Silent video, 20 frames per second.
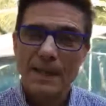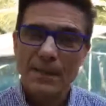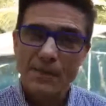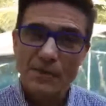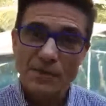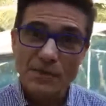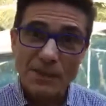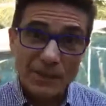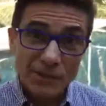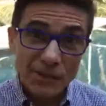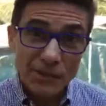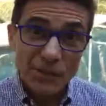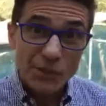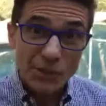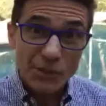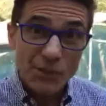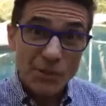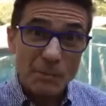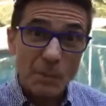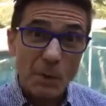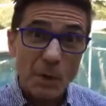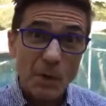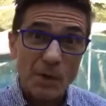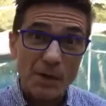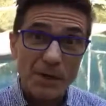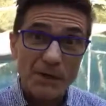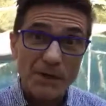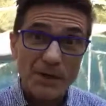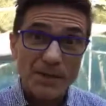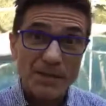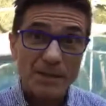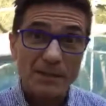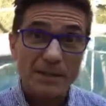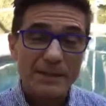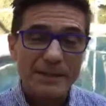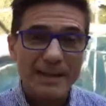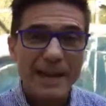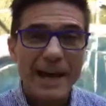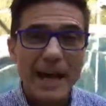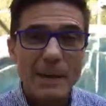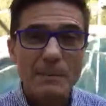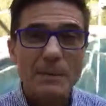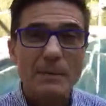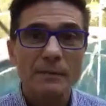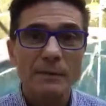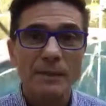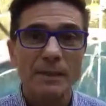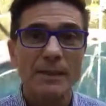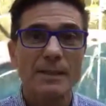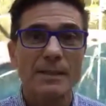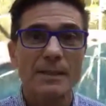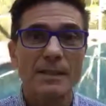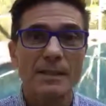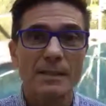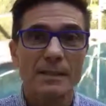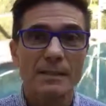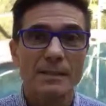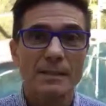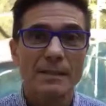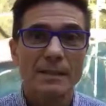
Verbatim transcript: There's that search bar that's at the top of LinkedIn.